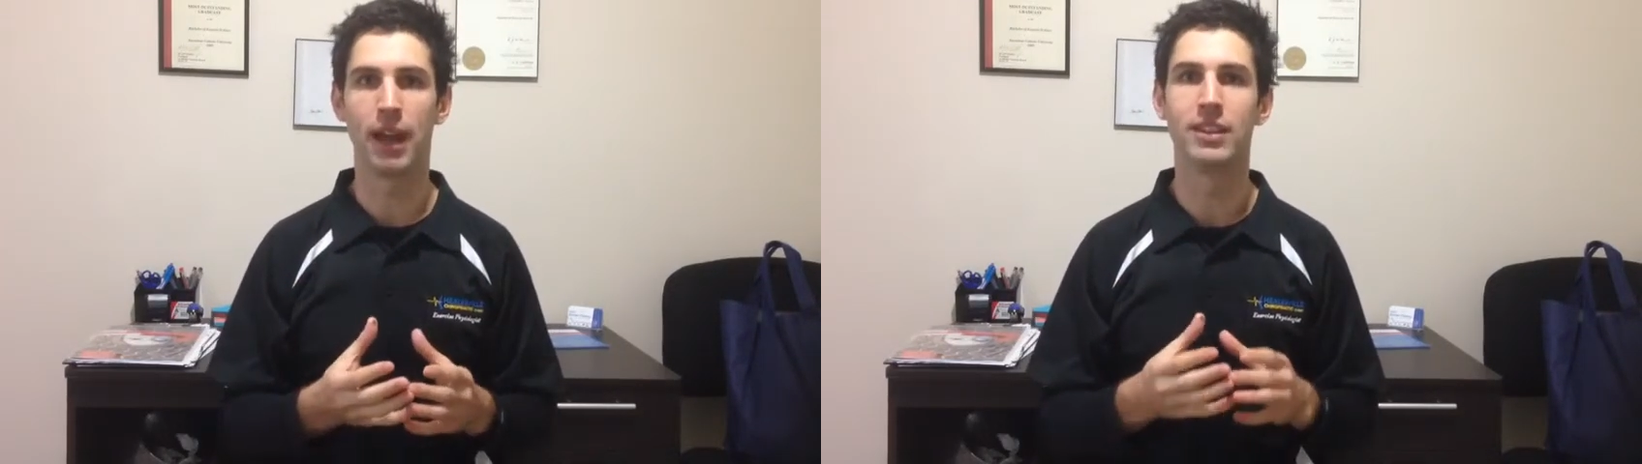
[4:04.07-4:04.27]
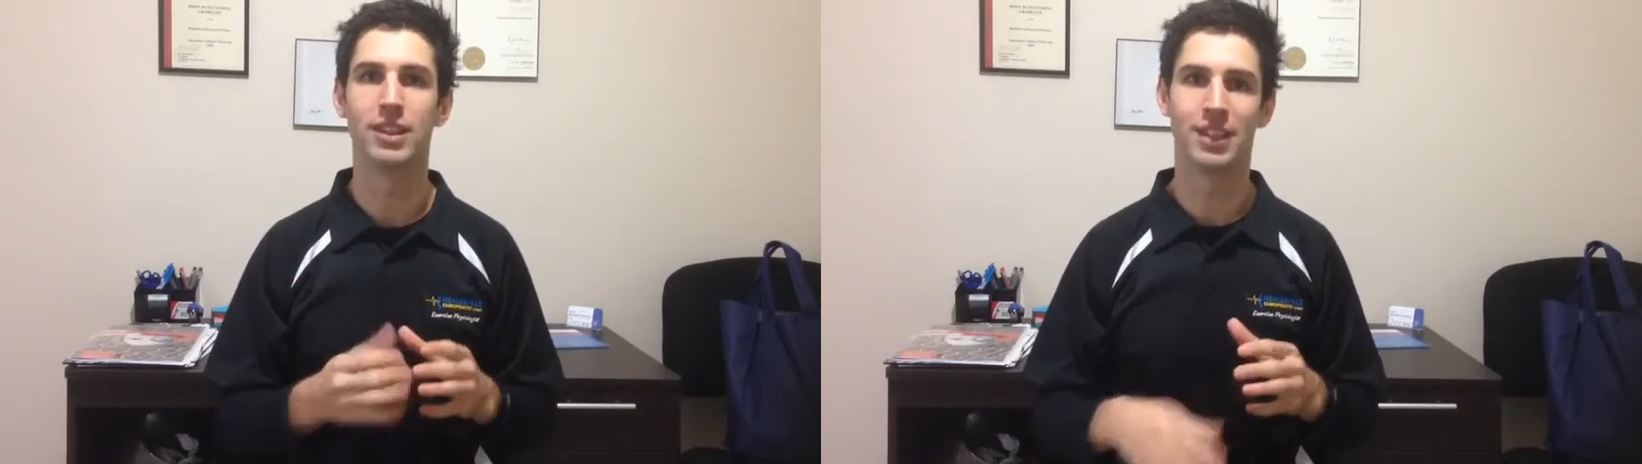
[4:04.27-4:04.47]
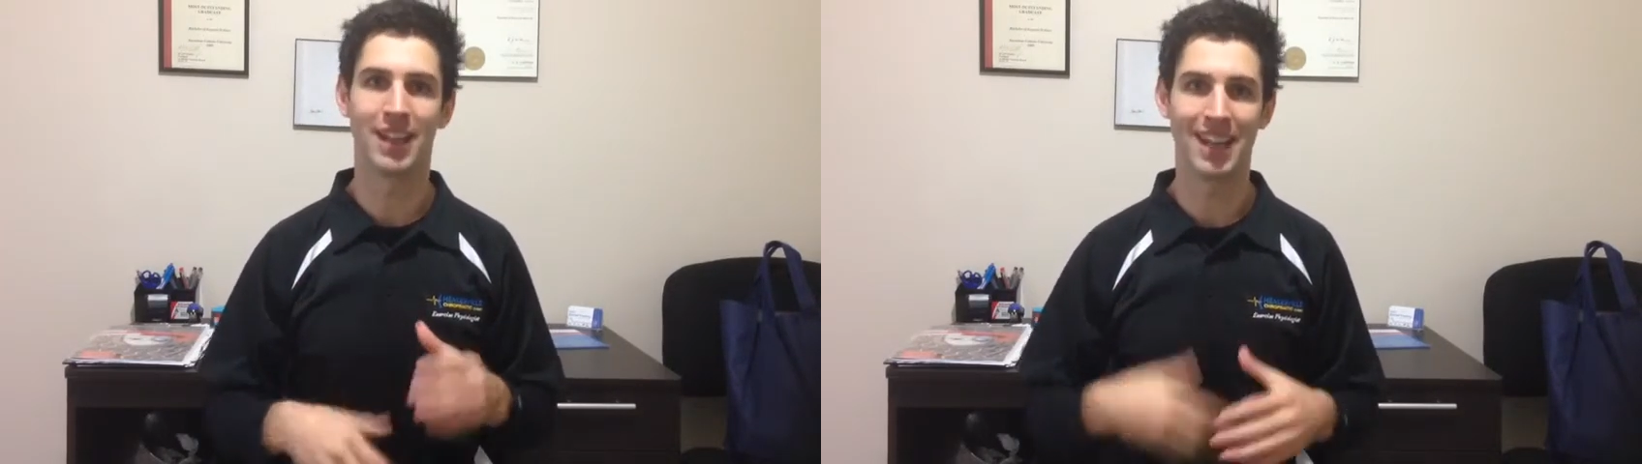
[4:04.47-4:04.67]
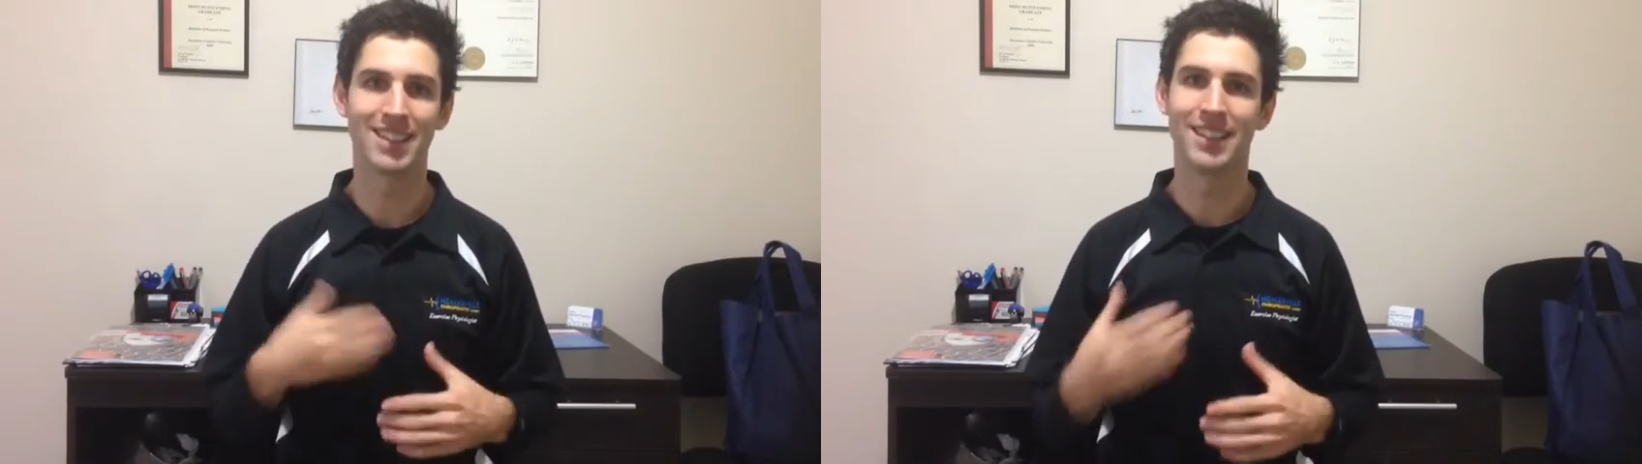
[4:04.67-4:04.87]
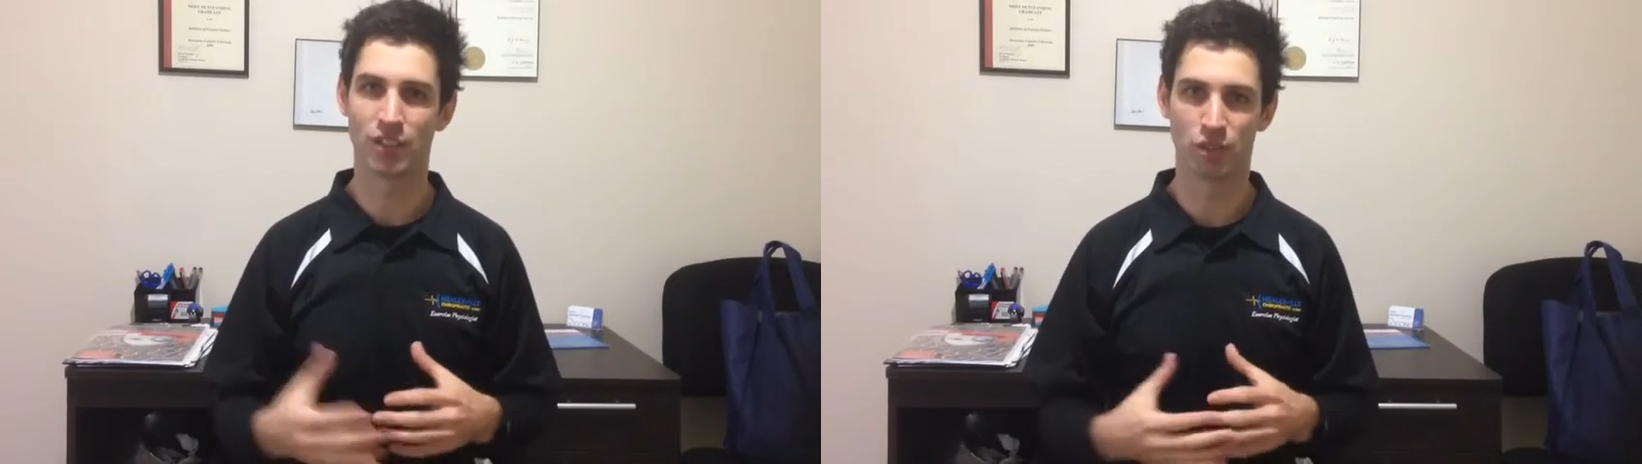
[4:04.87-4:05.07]
and then you can
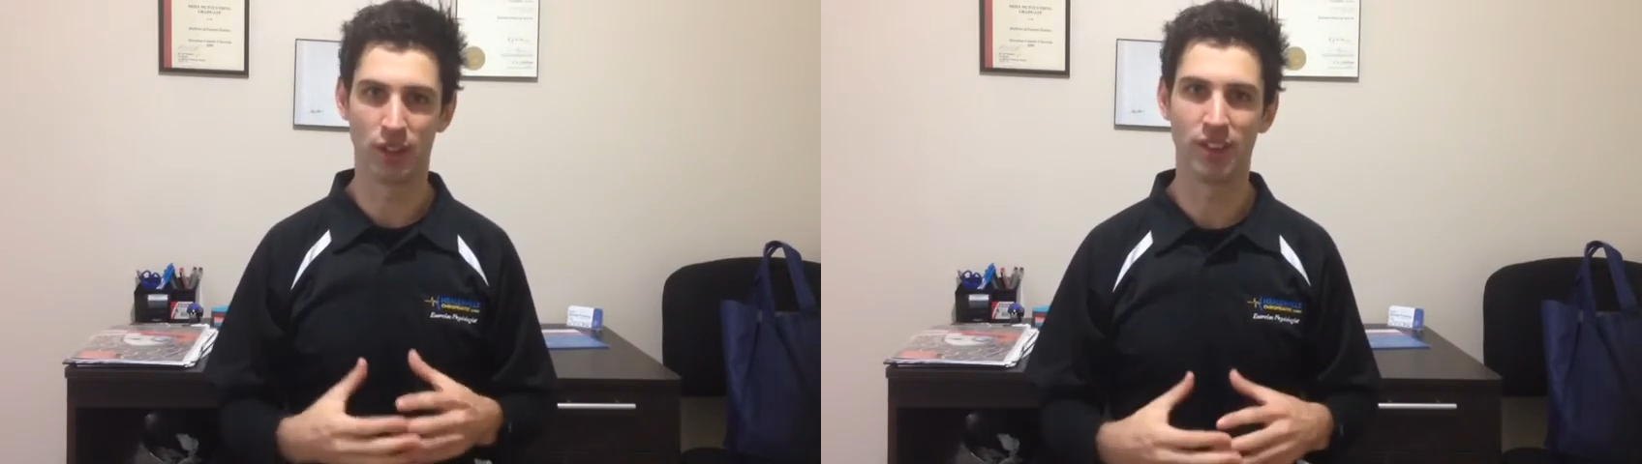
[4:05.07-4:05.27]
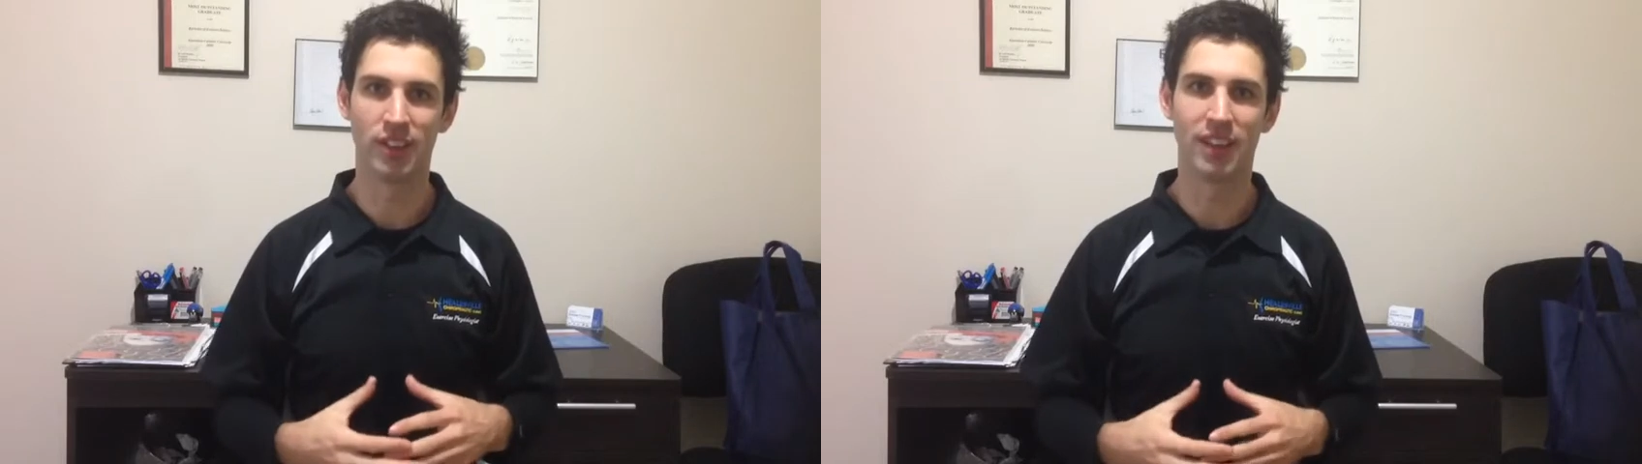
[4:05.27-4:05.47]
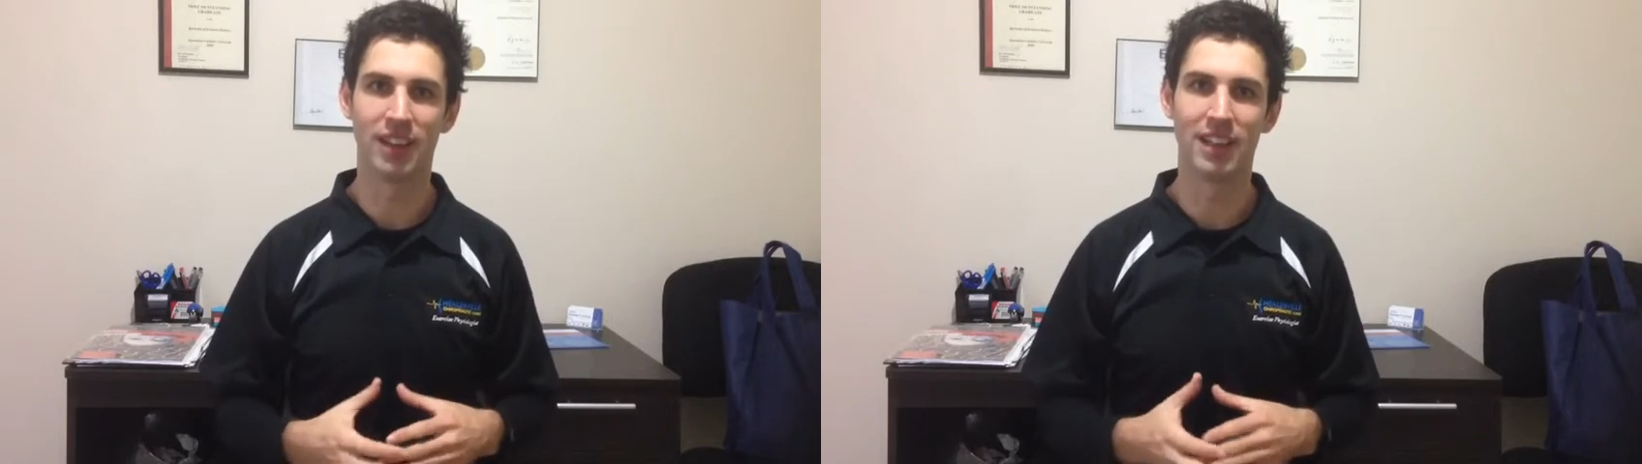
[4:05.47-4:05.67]
actually strengthen it